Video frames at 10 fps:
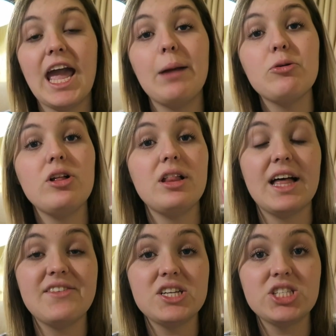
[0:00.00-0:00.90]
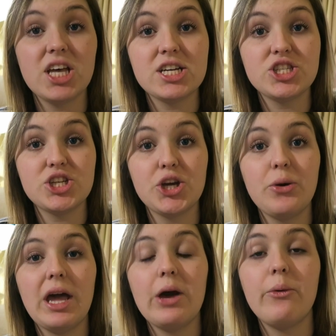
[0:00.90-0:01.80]
April 11th,
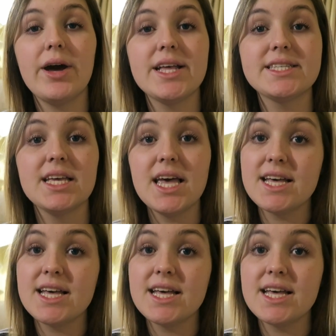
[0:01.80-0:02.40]
2002, it was